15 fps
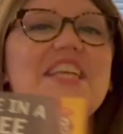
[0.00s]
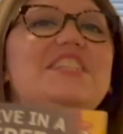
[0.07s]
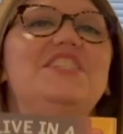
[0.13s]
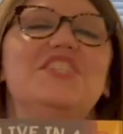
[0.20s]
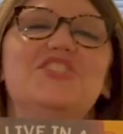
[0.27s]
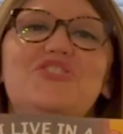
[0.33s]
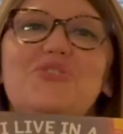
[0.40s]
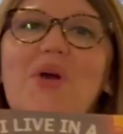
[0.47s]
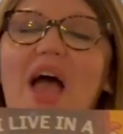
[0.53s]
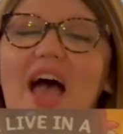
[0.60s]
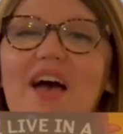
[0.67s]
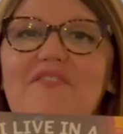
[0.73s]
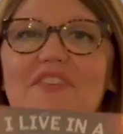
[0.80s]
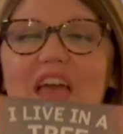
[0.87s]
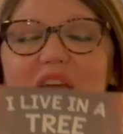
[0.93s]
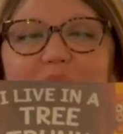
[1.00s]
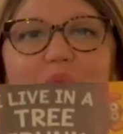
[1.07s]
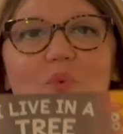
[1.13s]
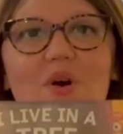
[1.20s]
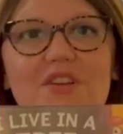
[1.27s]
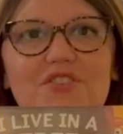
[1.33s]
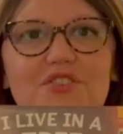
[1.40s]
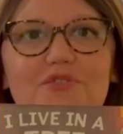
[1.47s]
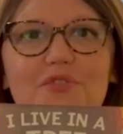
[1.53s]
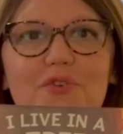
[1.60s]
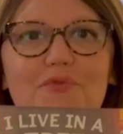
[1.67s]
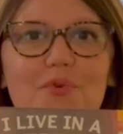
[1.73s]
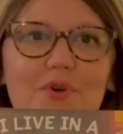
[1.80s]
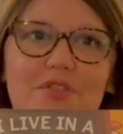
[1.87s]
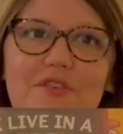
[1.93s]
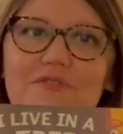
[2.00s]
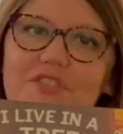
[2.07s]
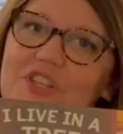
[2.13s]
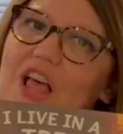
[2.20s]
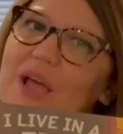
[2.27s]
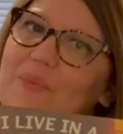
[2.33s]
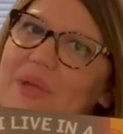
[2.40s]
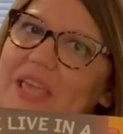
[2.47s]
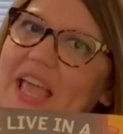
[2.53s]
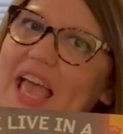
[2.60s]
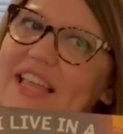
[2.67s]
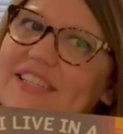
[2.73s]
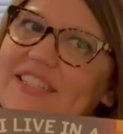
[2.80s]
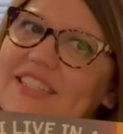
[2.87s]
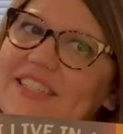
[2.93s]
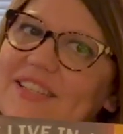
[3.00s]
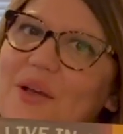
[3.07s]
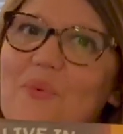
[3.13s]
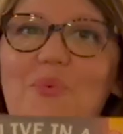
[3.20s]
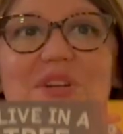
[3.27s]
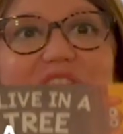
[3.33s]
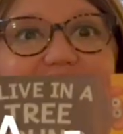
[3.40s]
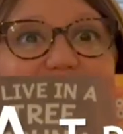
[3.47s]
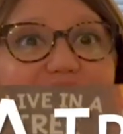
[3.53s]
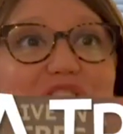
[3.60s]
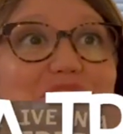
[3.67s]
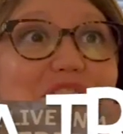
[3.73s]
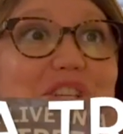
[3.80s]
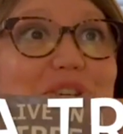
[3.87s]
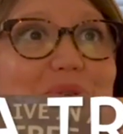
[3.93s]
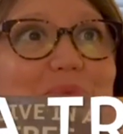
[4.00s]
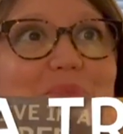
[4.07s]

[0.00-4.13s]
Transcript: Did you have a wonderful 4th of July weekend? What did you do?